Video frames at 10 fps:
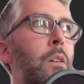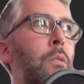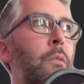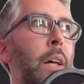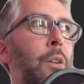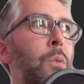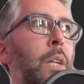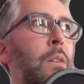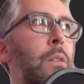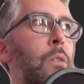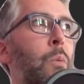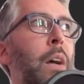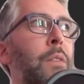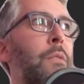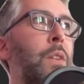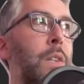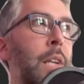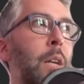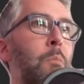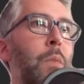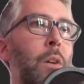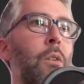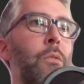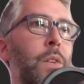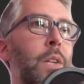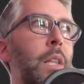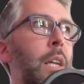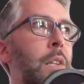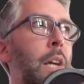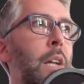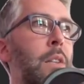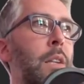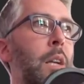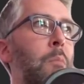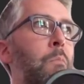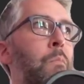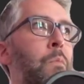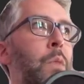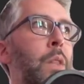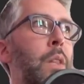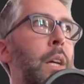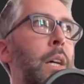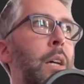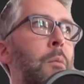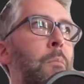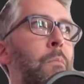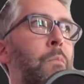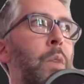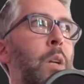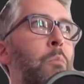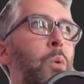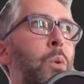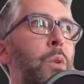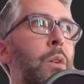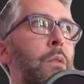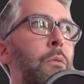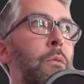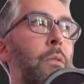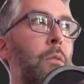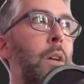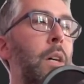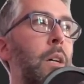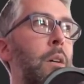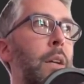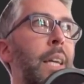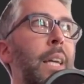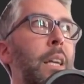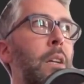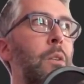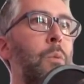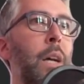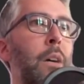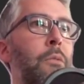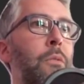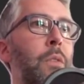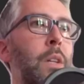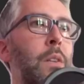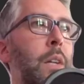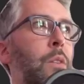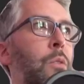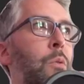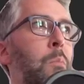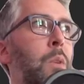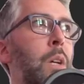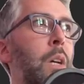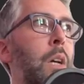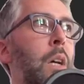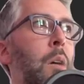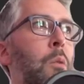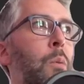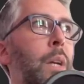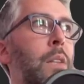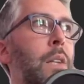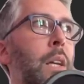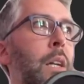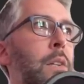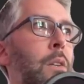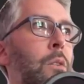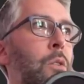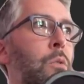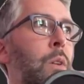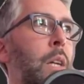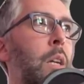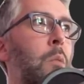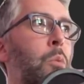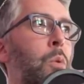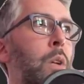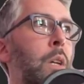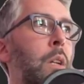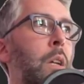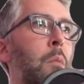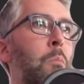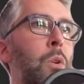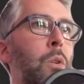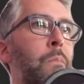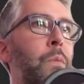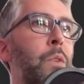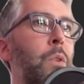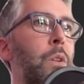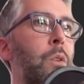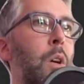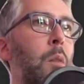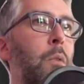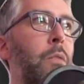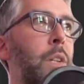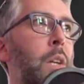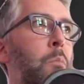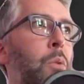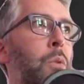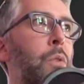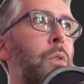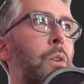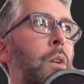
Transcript: value it is. So we have to have the same, obviously the exact same input key as we have inside the script, but we can set it as either a string, a boolean, a number. So let's do a couple of examples.